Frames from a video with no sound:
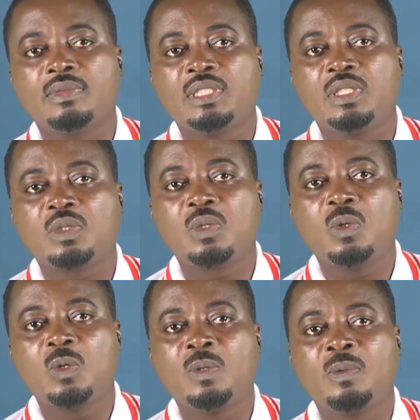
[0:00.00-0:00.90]

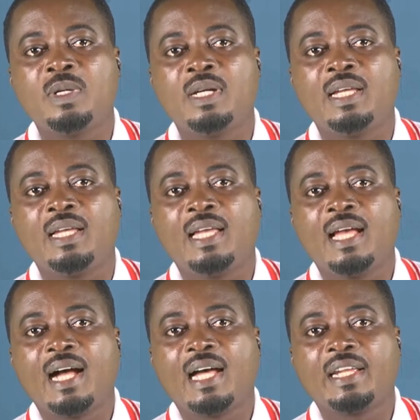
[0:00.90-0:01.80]
So,
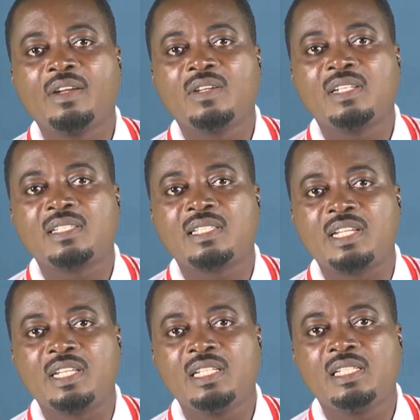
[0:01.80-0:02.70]
at the end of this study,
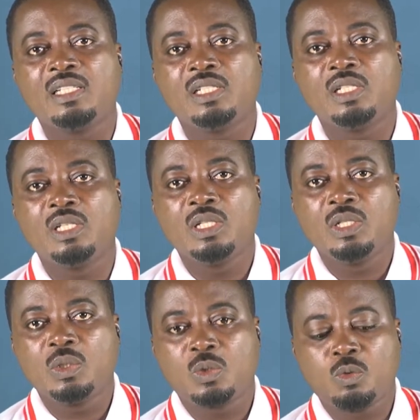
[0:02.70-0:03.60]
you
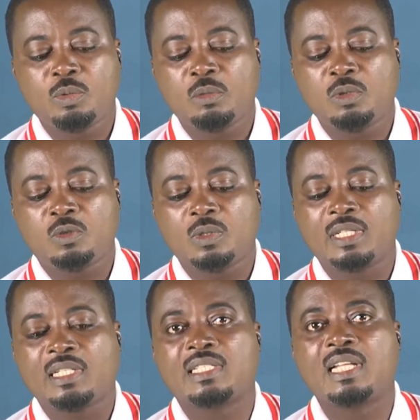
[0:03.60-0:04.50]
should be able to
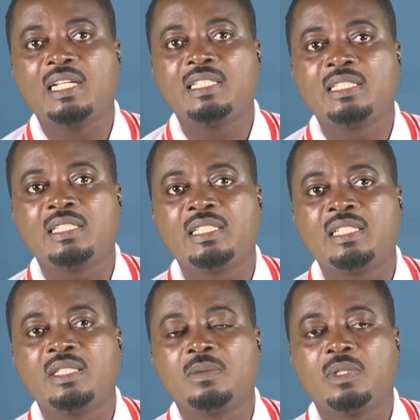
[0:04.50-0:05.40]
understand
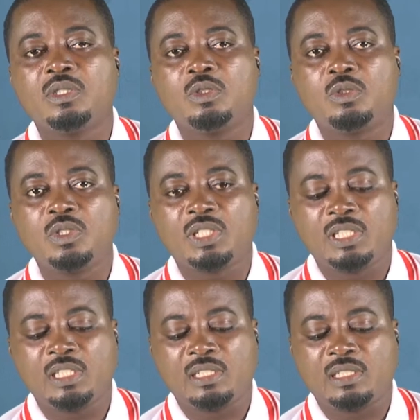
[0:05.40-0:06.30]
what
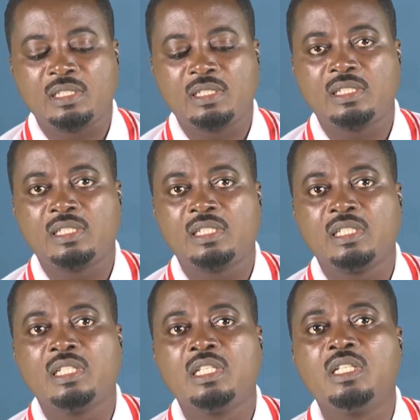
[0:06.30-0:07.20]
nutrition is,
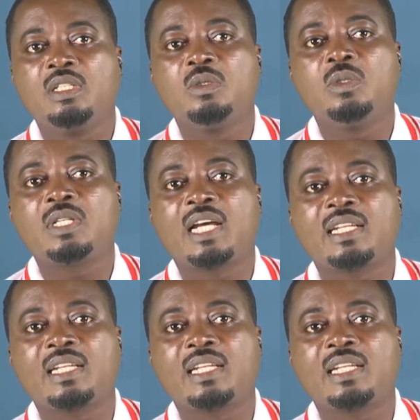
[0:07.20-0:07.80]
look at the